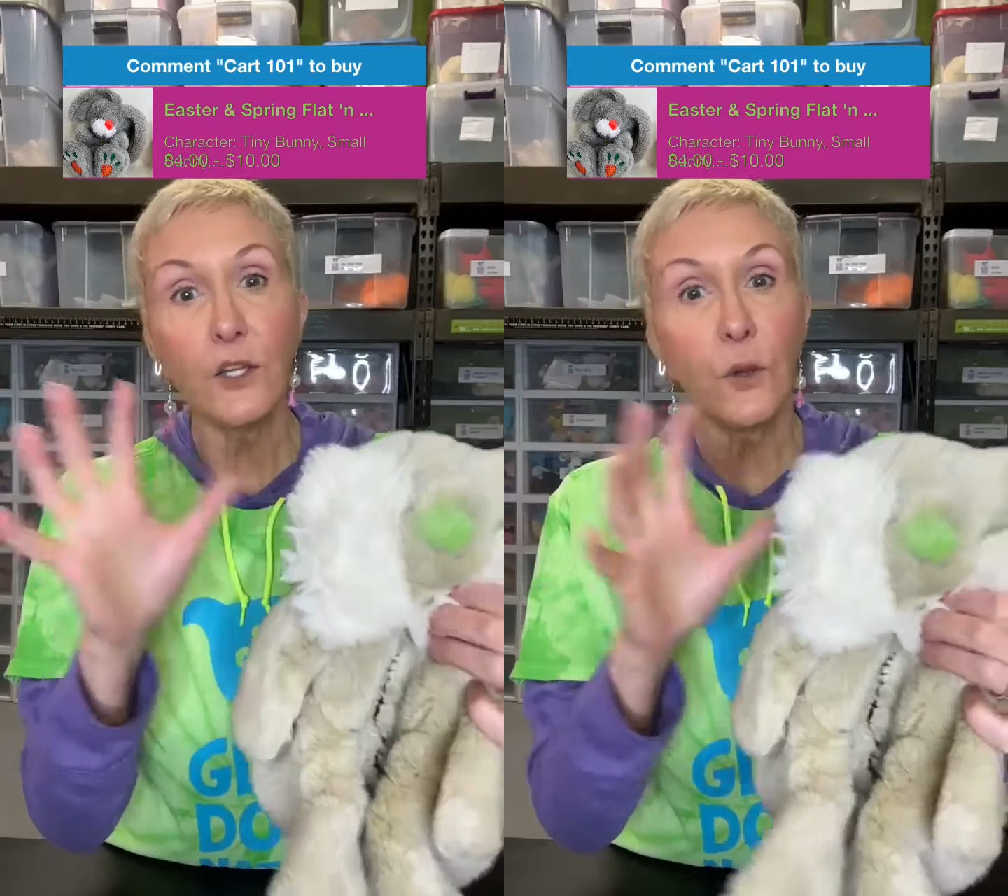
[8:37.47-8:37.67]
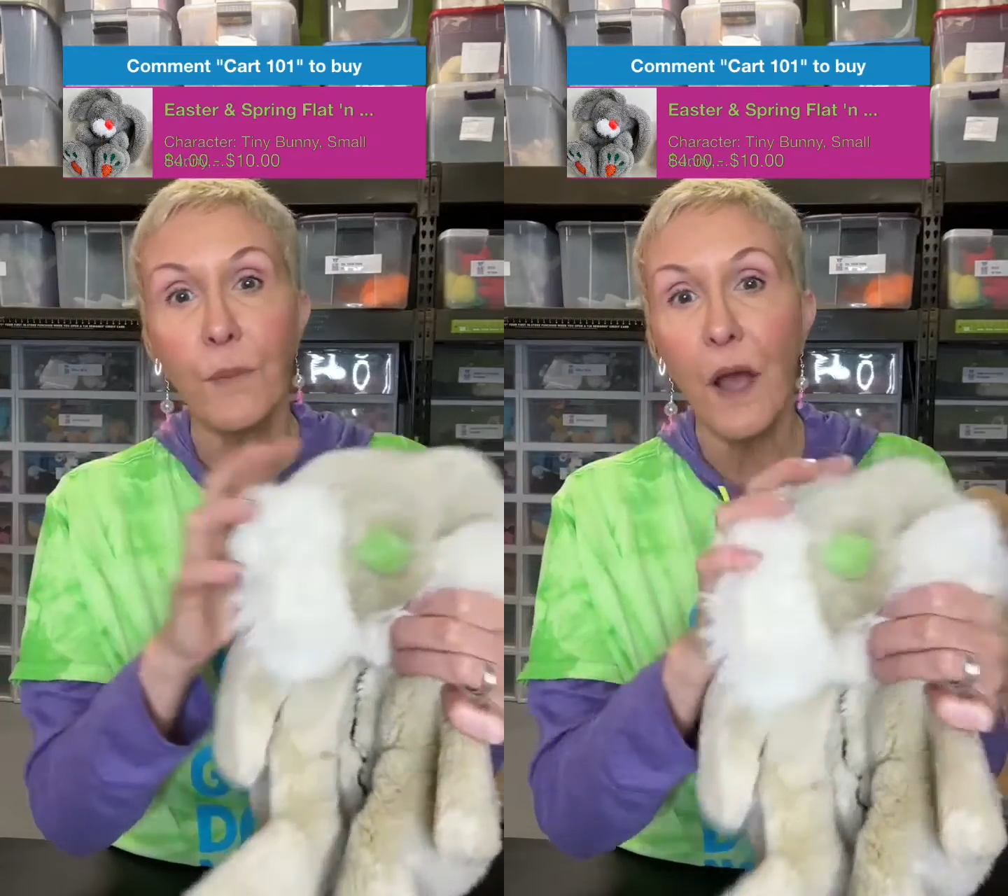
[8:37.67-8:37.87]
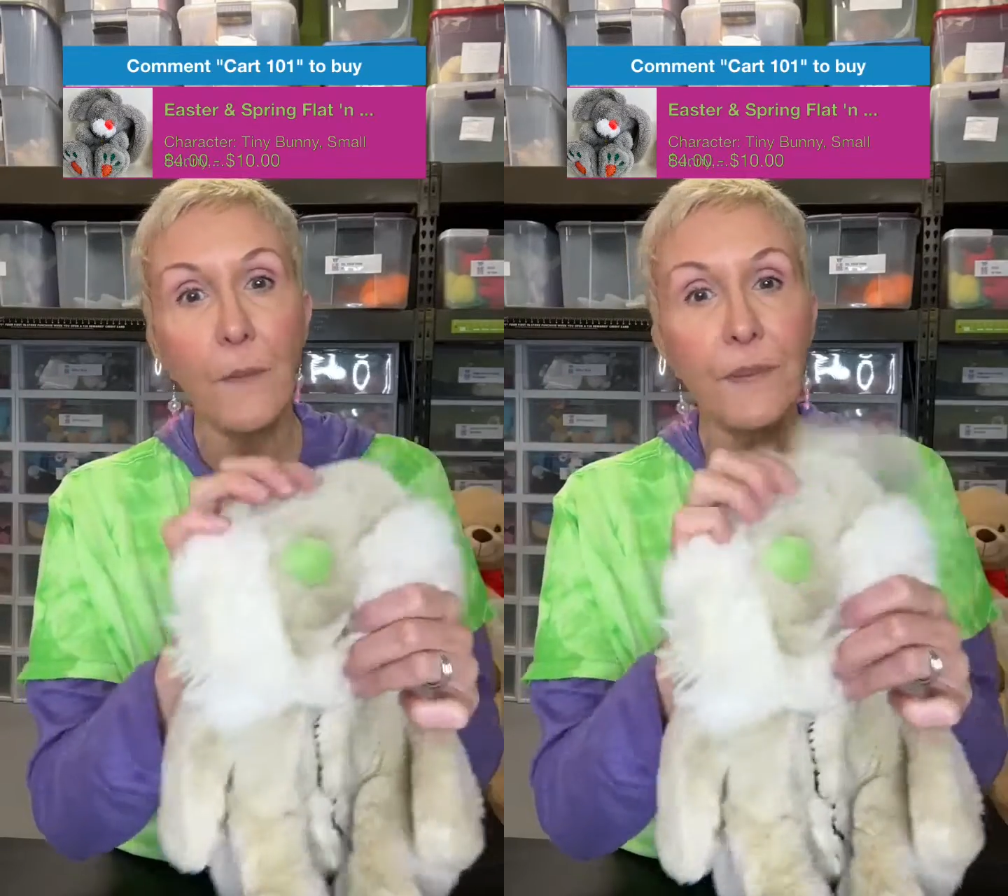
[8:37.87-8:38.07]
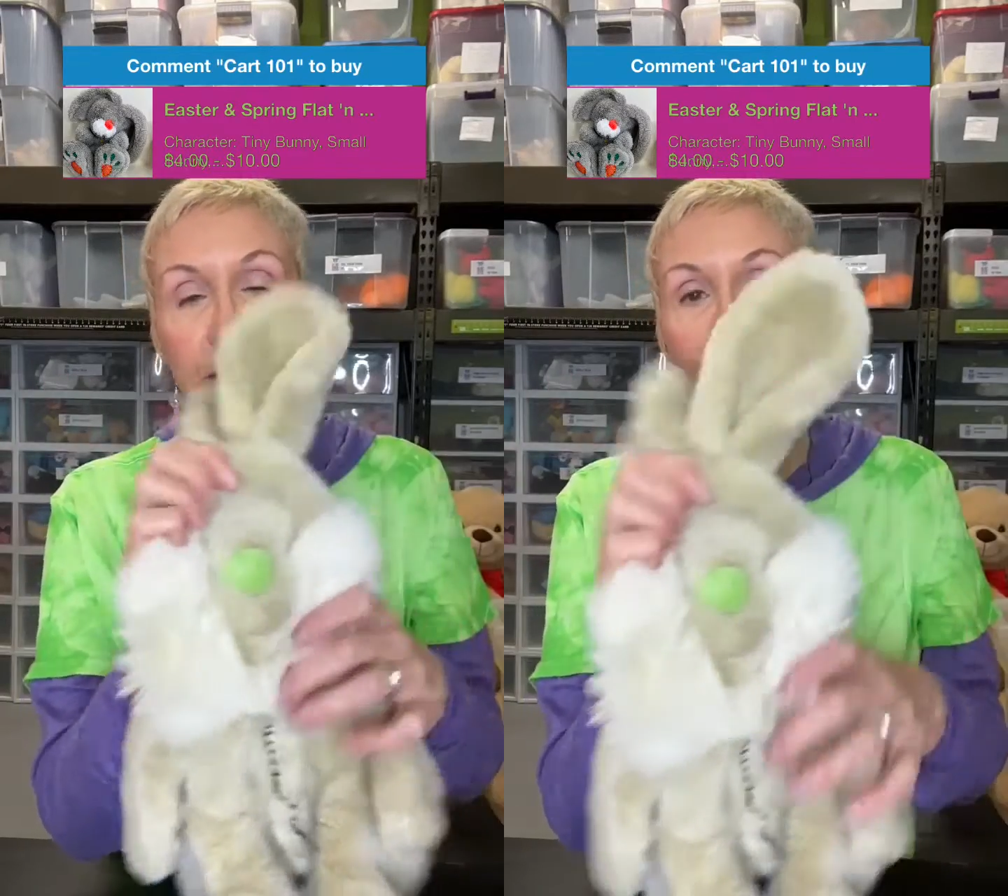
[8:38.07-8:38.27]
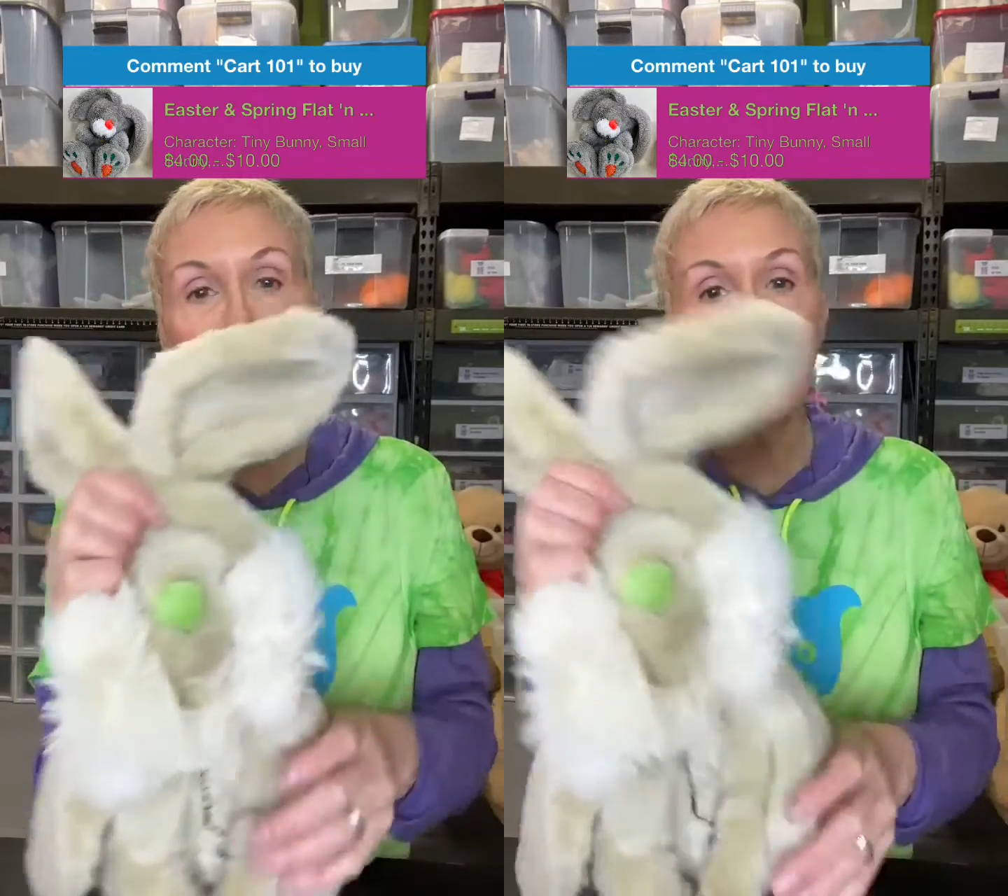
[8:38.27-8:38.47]
your pup
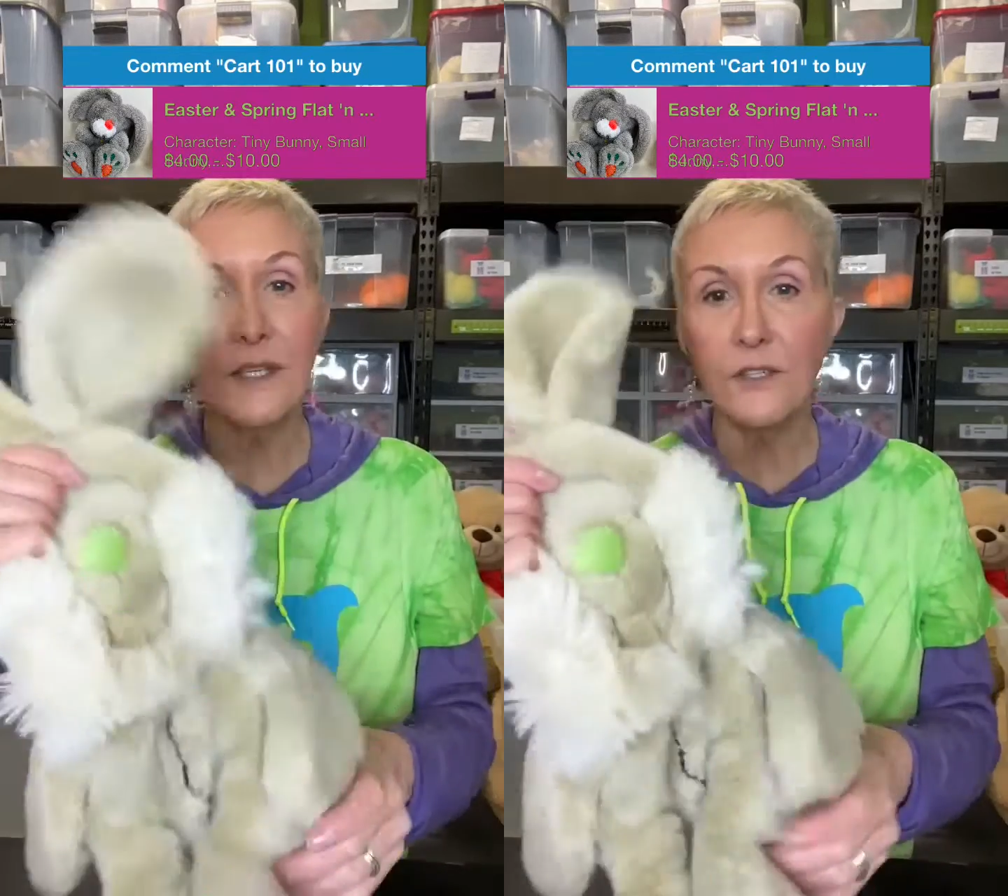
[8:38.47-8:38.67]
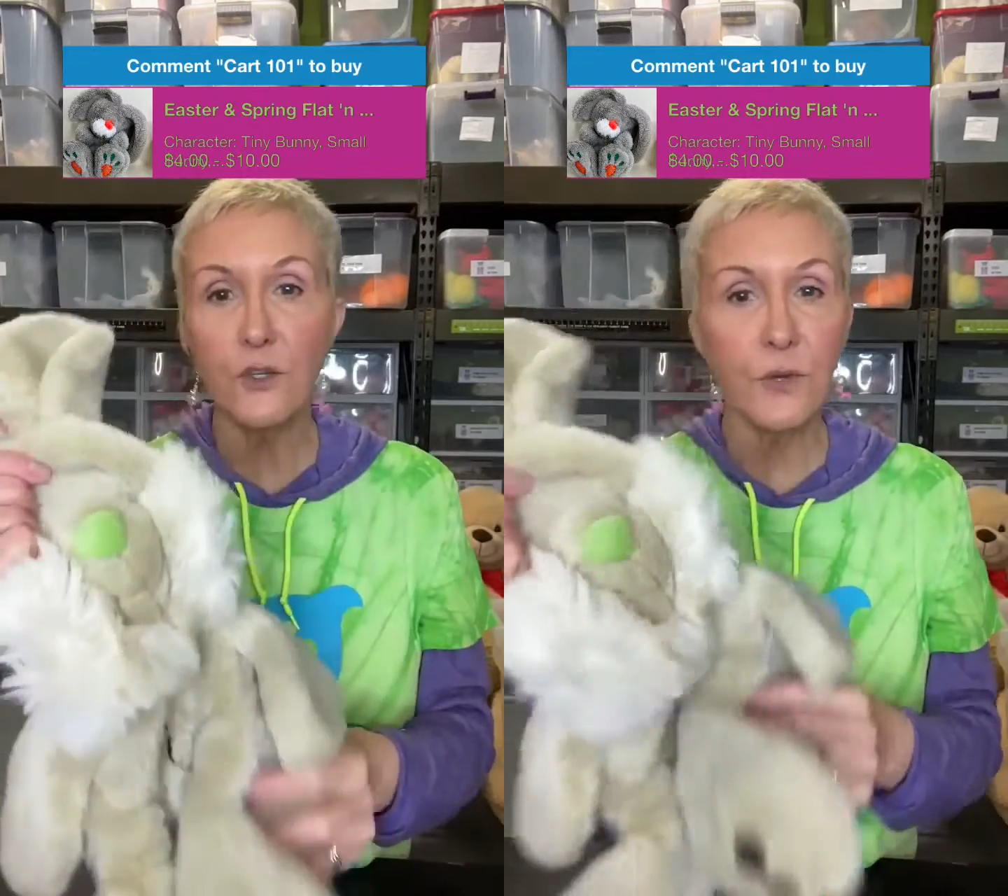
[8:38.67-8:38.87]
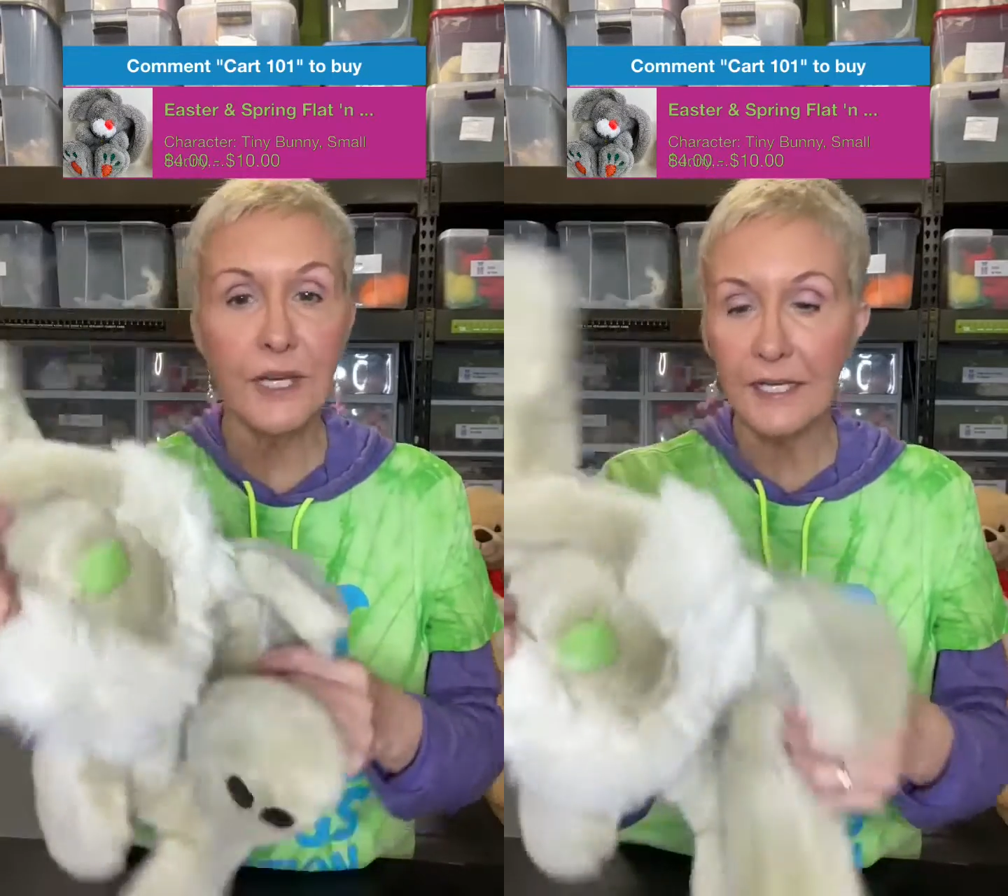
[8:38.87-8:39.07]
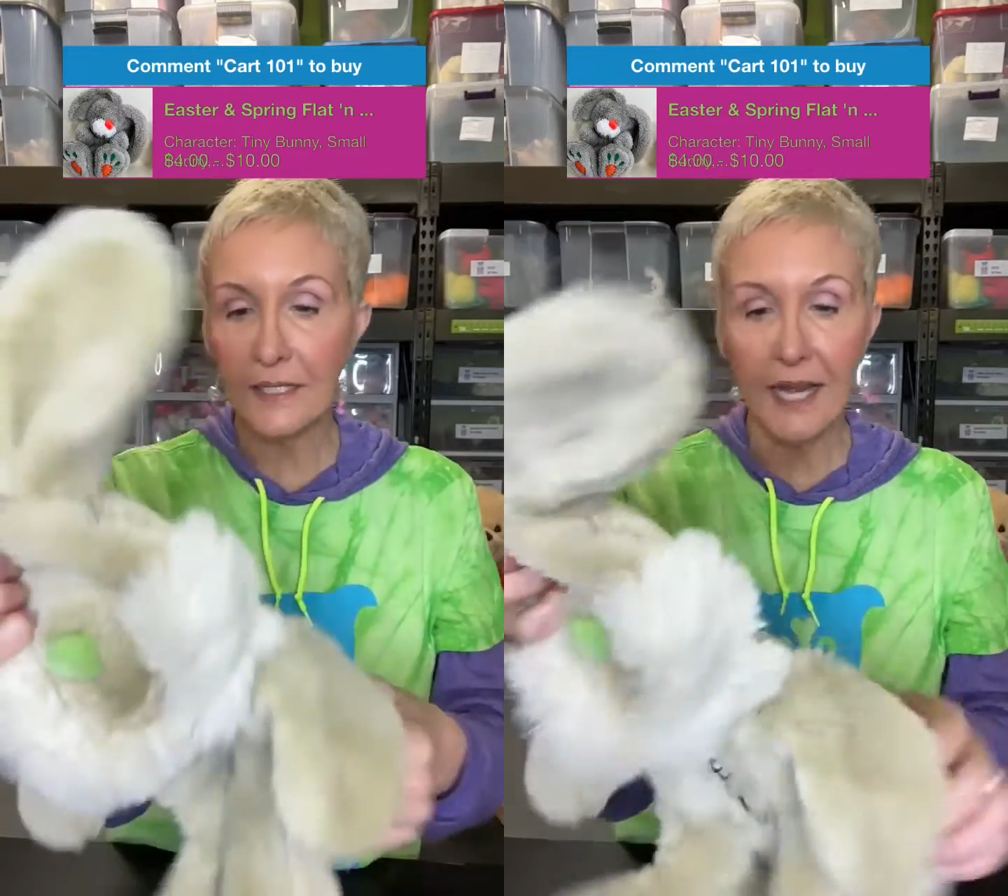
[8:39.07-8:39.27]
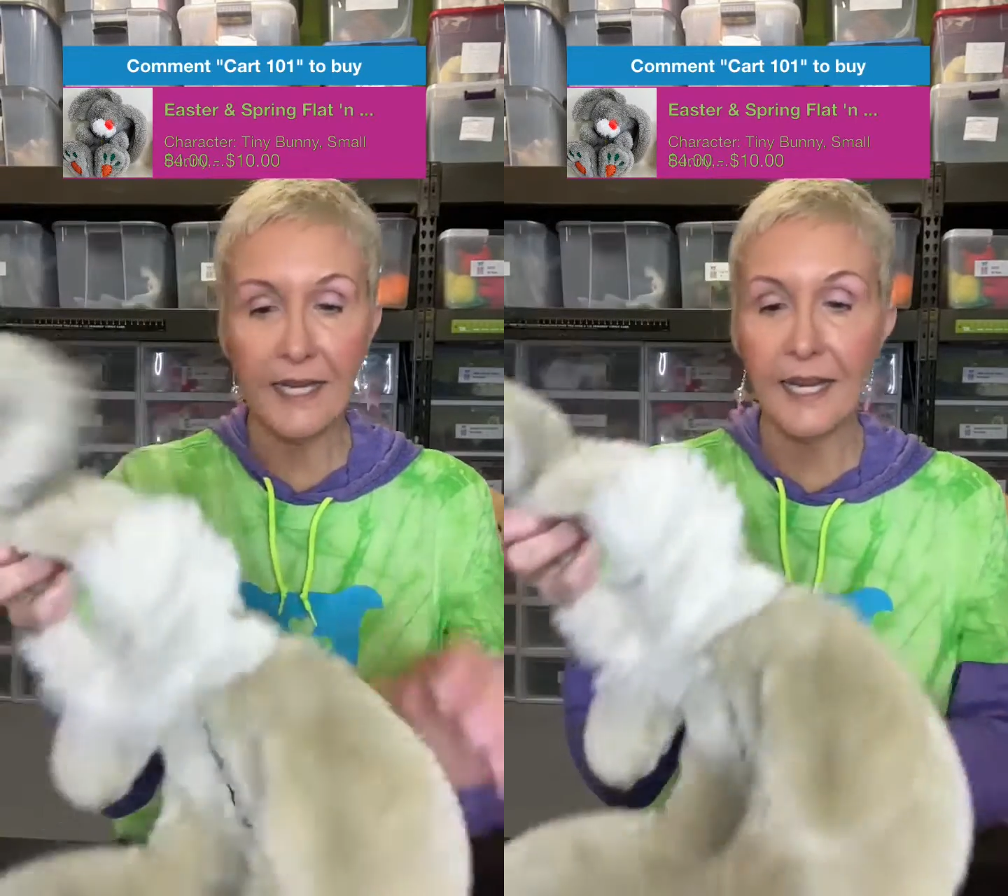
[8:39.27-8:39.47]
is going to treat it like